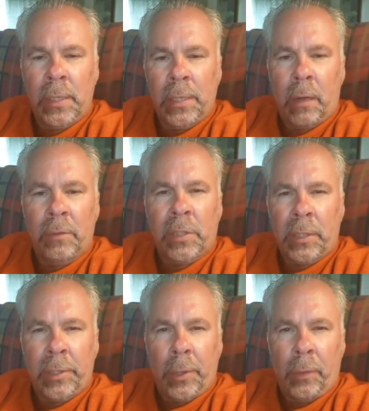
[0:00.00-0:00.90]
He
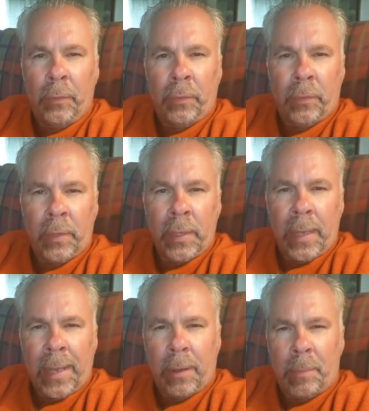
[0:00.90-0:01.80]
obviously knows
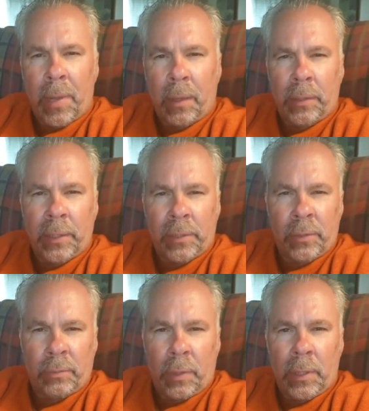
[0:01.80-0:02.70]
how politics
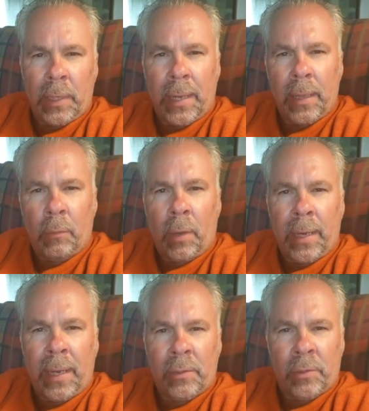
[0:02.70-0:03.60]
is run and how the
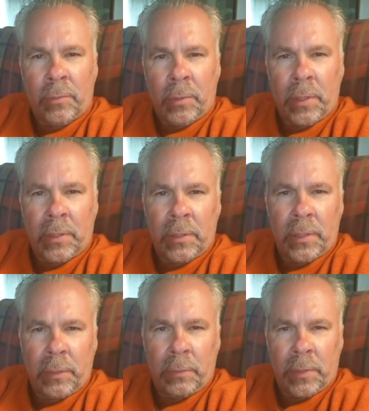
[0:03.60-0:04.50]
White House is run
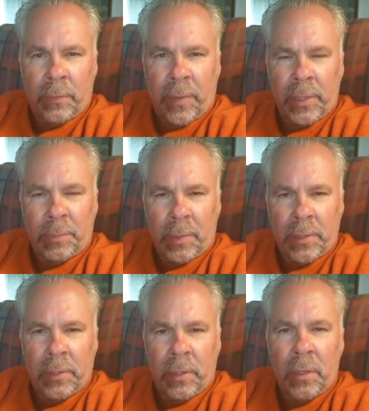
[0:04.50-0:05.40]
since he was a vice
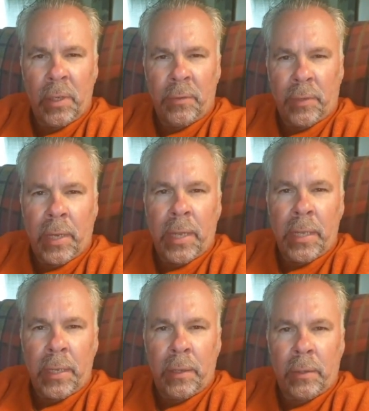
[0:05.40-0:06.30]
president for 8
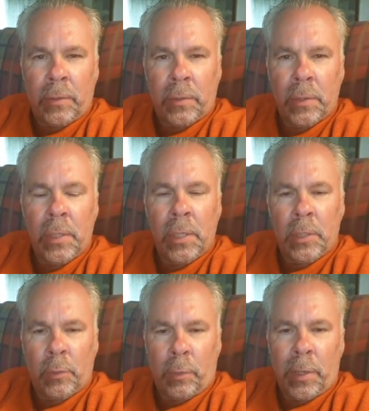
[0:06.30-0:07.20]
years.
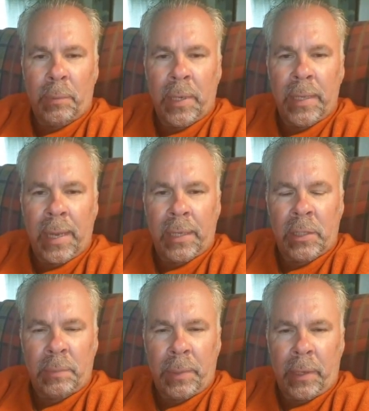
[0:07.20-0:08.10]
So we're going to bring that
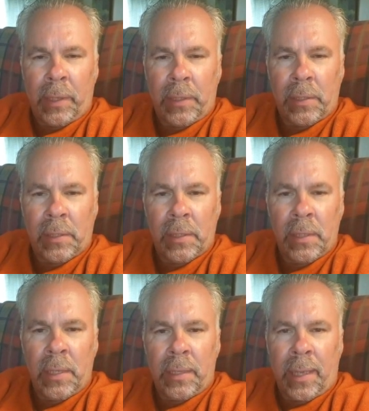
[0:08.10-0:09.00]
experience,
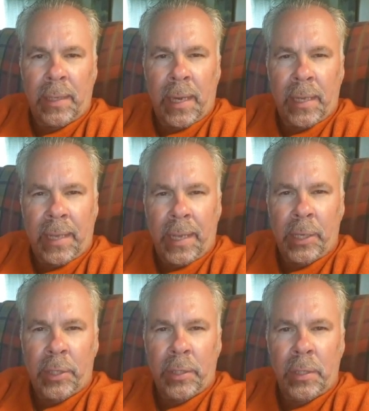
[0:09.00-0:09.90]
that
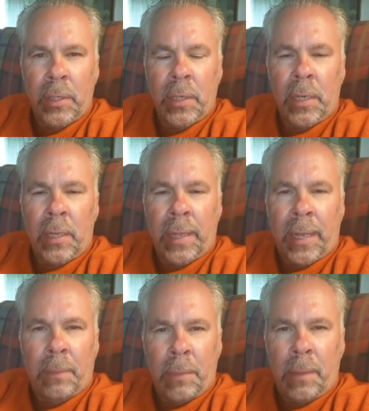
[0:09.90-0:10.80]
dedication,
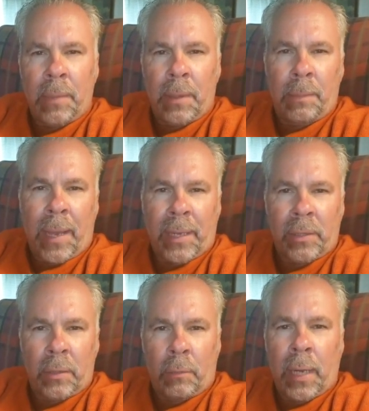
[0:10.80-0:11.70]
that commitment back
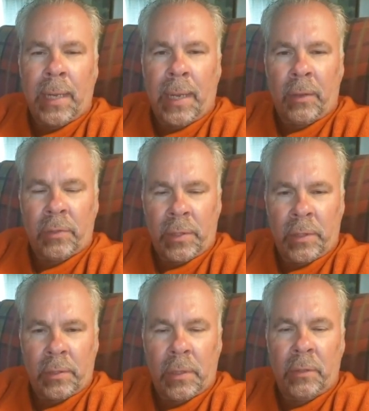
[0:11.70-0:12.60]
to the White House that
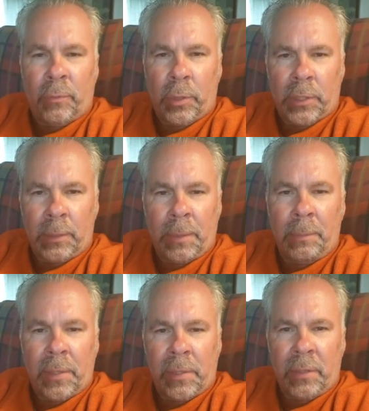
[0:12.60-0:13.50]
has unfortunately
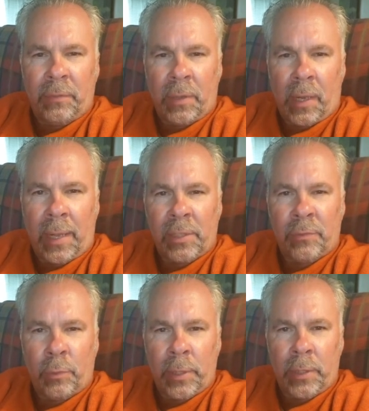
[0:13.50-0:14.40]
been missing for the last
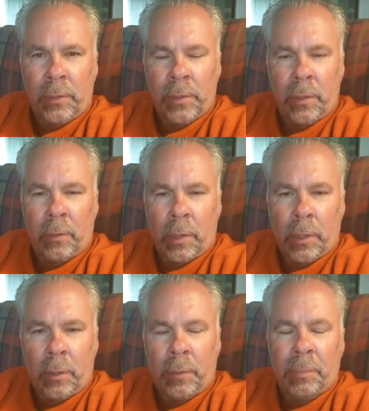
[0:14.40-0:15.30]
4 years under our
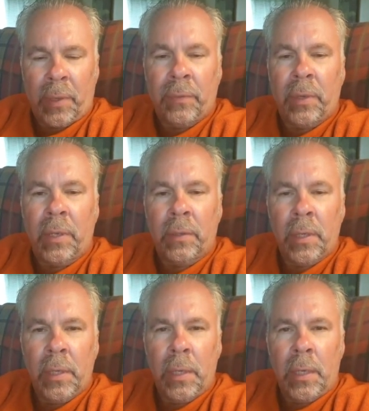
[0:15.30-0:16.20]
current president.
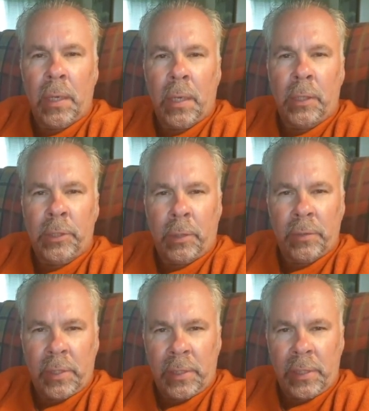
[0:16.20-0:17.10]

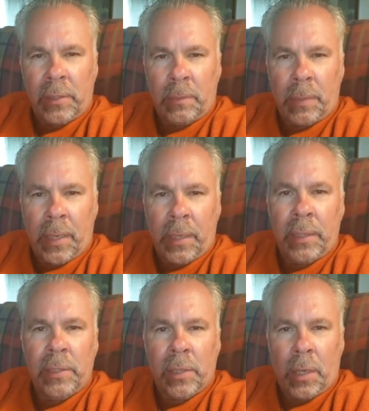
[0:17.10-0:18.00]
Joe's a decent man.
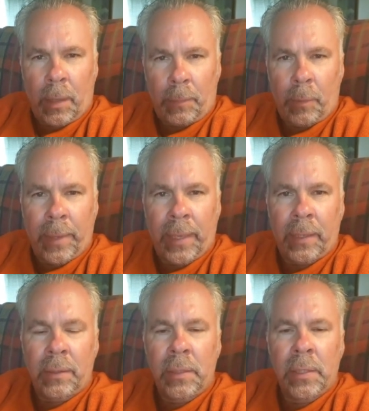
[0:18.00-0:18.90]
He's a humble
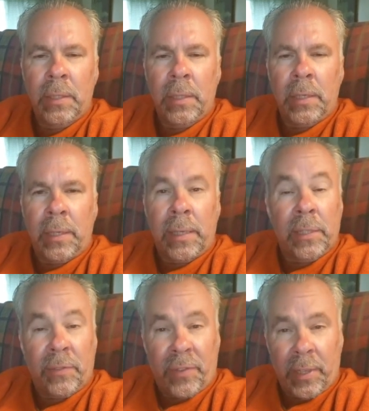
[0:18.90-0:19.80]
man.
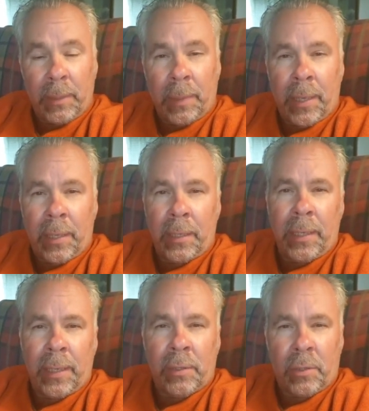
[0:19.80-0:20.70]
He's a funny man.
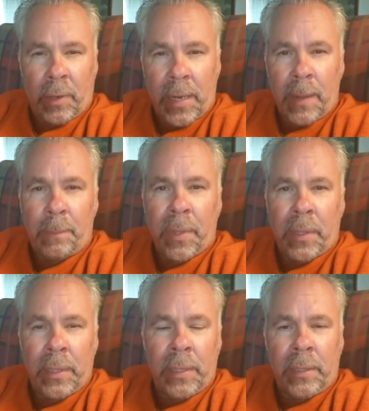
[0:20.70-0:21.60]
He has great
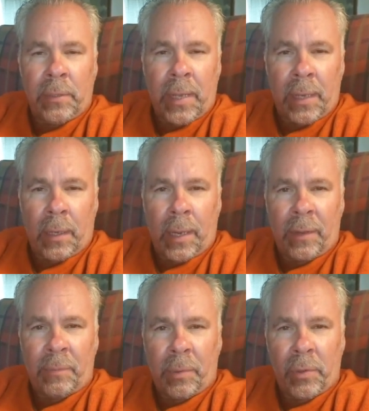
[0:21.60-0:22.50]
empathy. He's had a
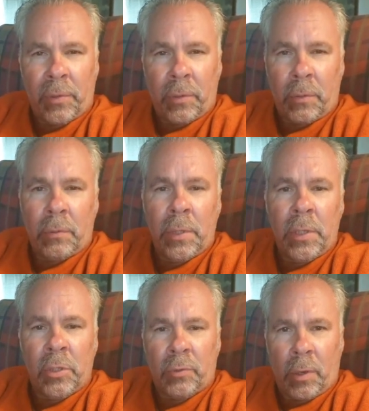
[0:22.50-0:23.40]
lot of personal
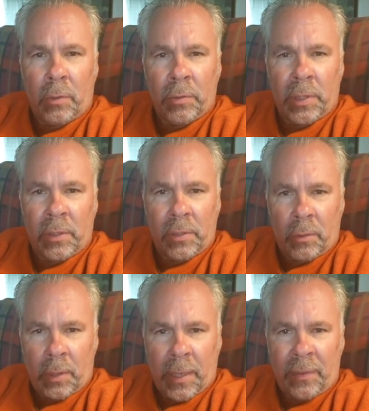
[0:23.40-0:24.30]
struggles in his
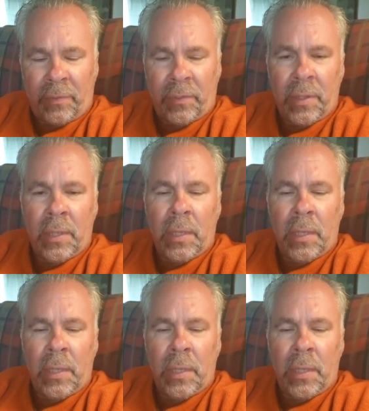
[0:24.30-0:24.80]
own life